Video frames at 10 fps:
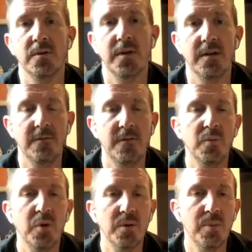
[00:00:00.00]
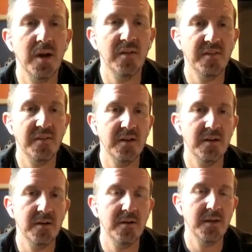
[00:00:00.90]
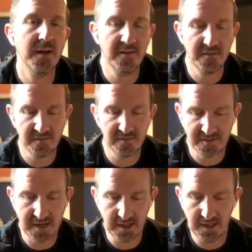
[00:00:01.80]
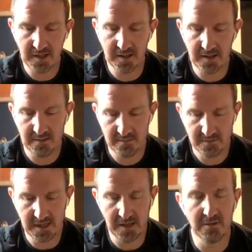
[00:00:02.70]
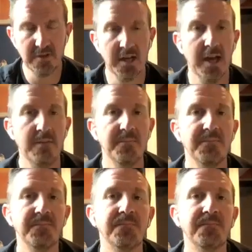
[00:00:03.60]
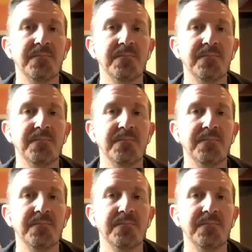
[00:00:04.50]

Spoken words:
Enjoy a few more breaths here, nice and steady. Take your time.